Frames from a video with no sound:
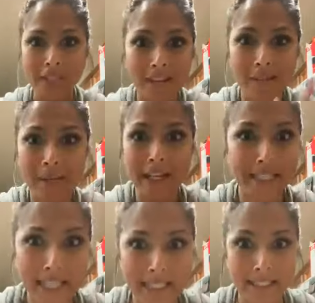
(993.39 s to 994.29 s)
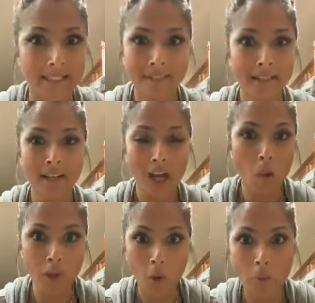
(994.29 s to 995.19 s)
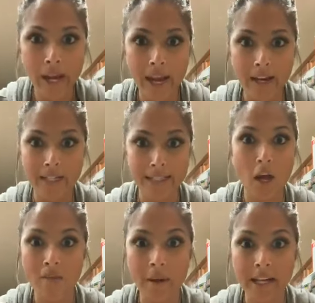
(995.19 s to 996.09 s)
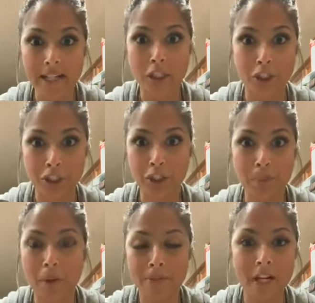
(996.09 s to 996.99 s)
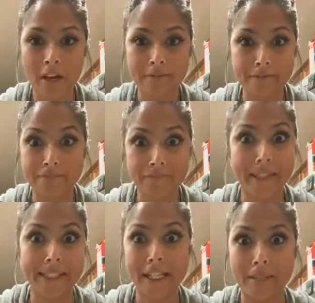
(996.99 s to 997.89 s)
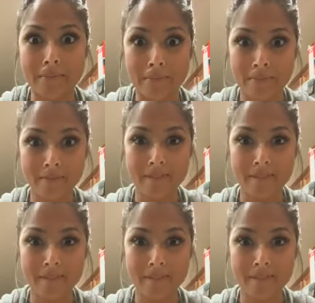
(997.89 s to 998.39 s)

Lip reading: How does that make any sense? I work the whole weekend and I still have Mondays that are super upside down, fucked up.